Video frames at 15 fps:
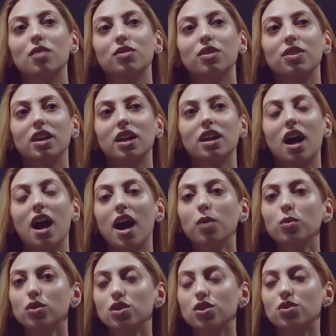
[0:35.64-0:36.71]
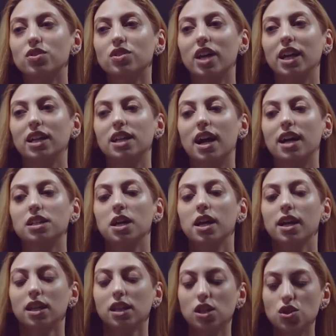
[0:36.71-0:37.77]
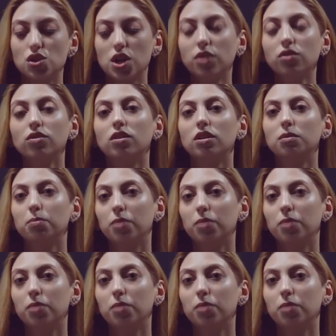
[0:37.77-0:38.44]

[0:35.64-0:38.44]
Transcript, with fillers: everything, I want to say that in general,